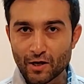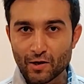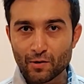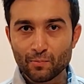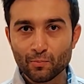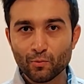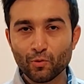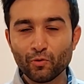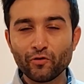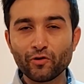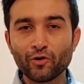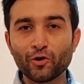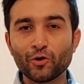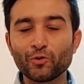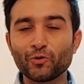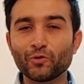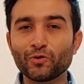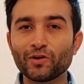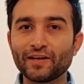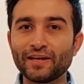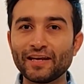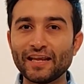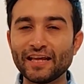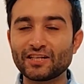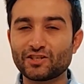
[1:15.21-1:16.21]
Moving on to
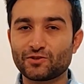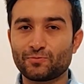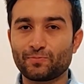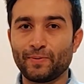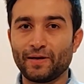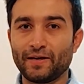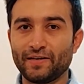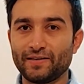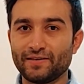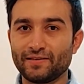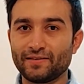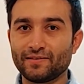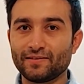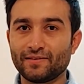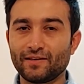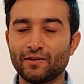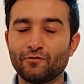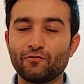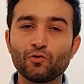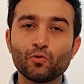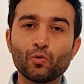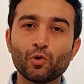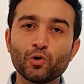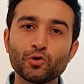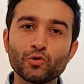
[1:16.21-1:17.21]
the next pattern. If
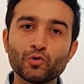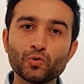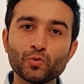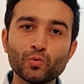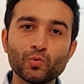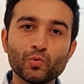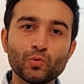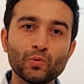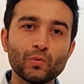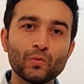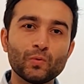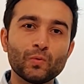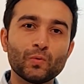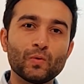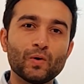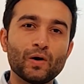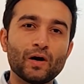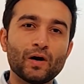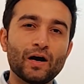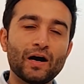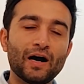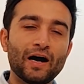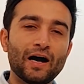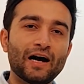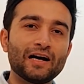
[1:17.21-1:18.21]
you want to
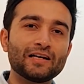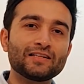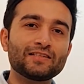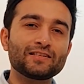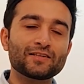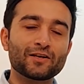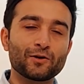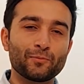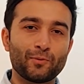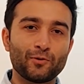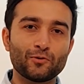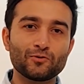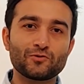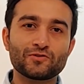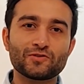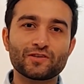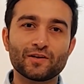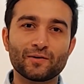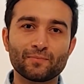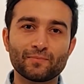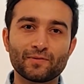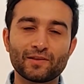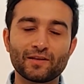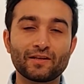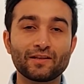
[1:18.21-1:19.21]
ask about
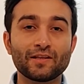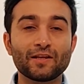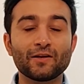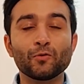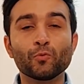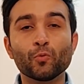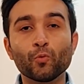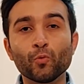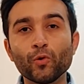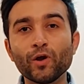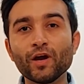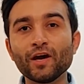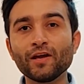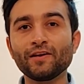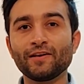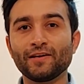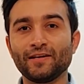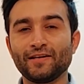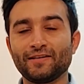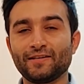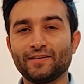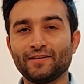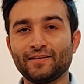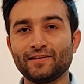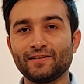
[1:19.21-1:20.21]
something, then where
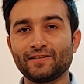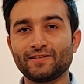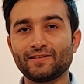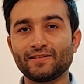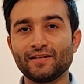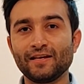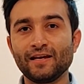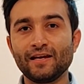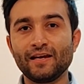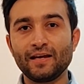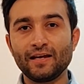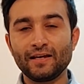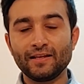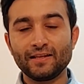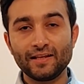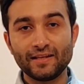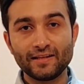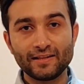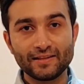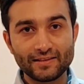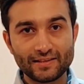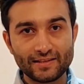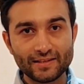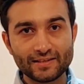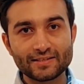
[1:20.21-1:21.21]
it is,
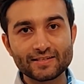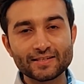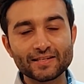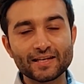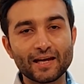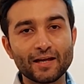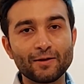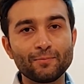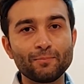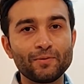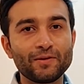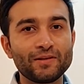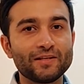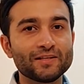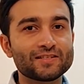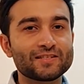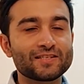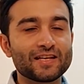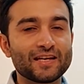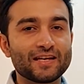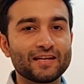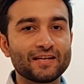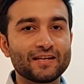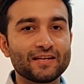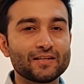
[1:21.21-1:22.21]
then this can be the
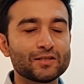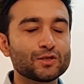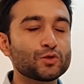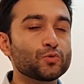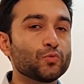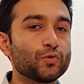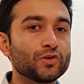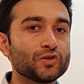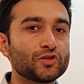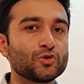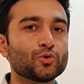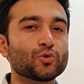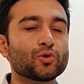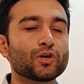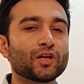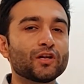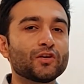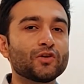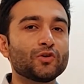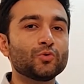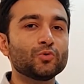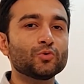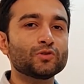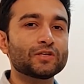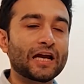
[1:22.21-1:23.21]
sentence which you can
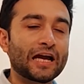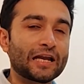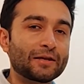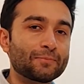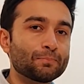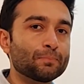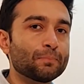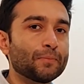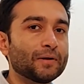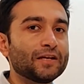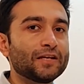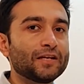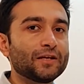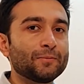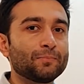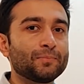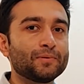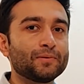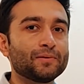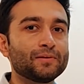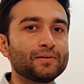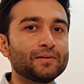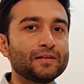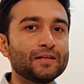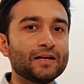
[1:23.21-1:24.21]
use at
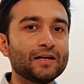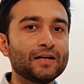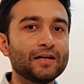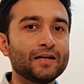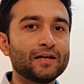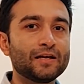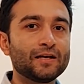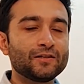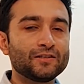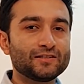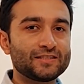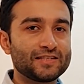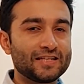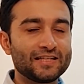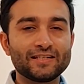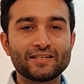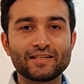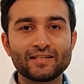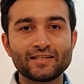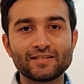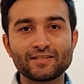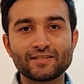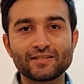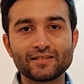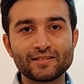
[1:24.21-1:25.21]
multiple
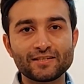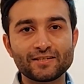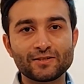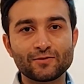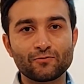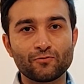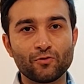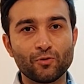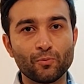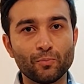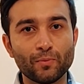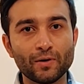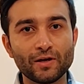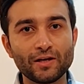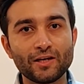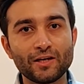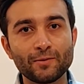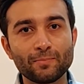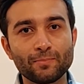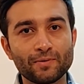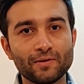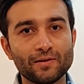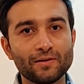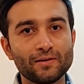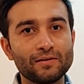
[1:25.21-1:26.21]
sentences for
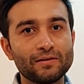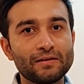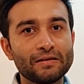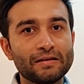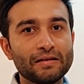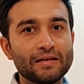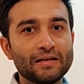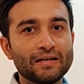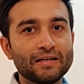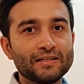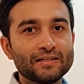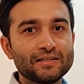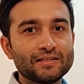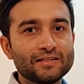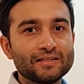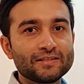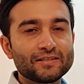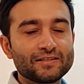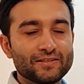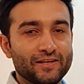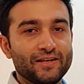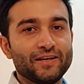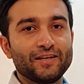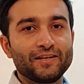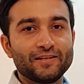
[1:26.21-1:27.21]
multiple
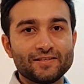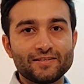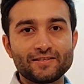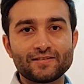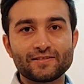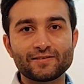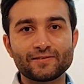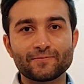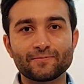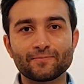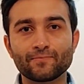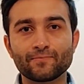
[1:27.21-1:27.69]
things.